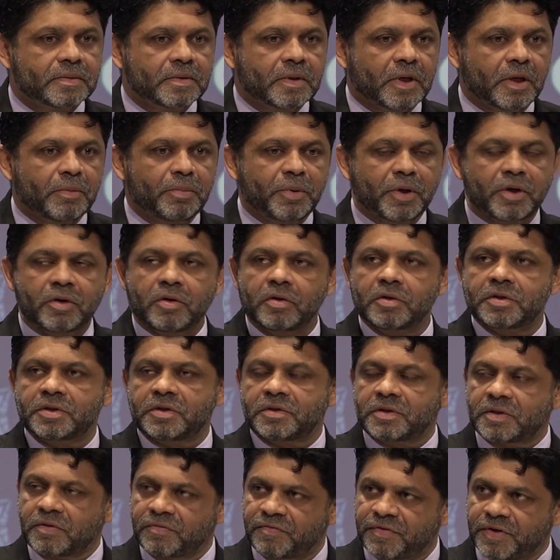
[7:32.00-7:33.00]
And because
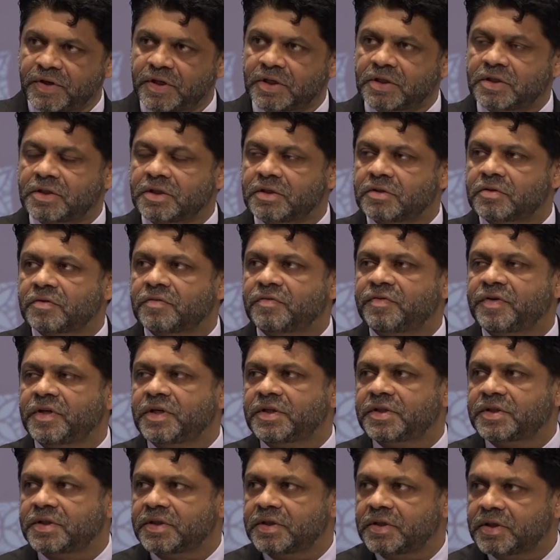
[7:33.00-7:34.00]
his affinity to
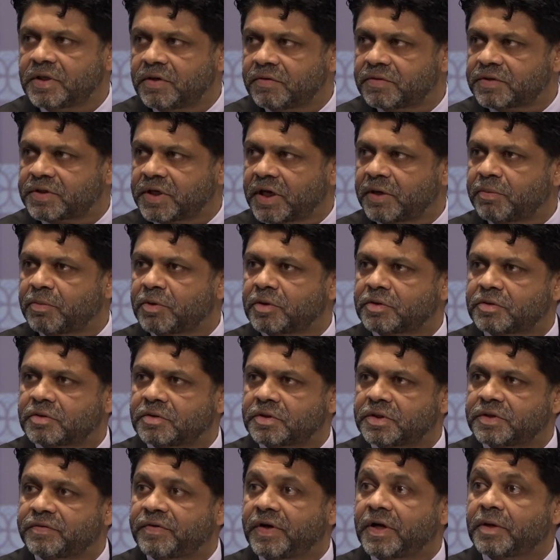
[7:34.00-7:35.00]
Fiji, he was able to
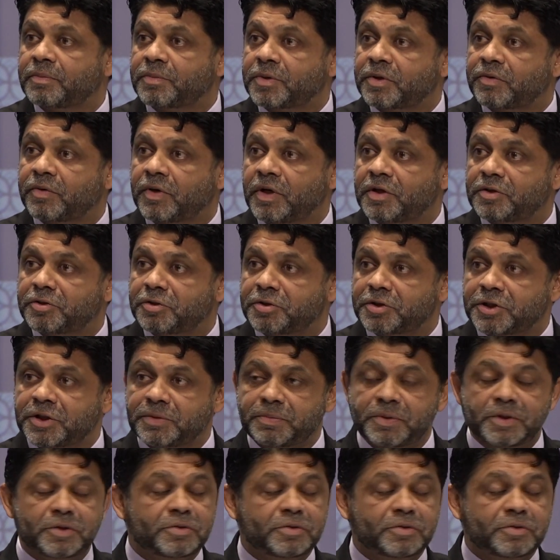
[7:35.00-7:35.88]
develop the relationship,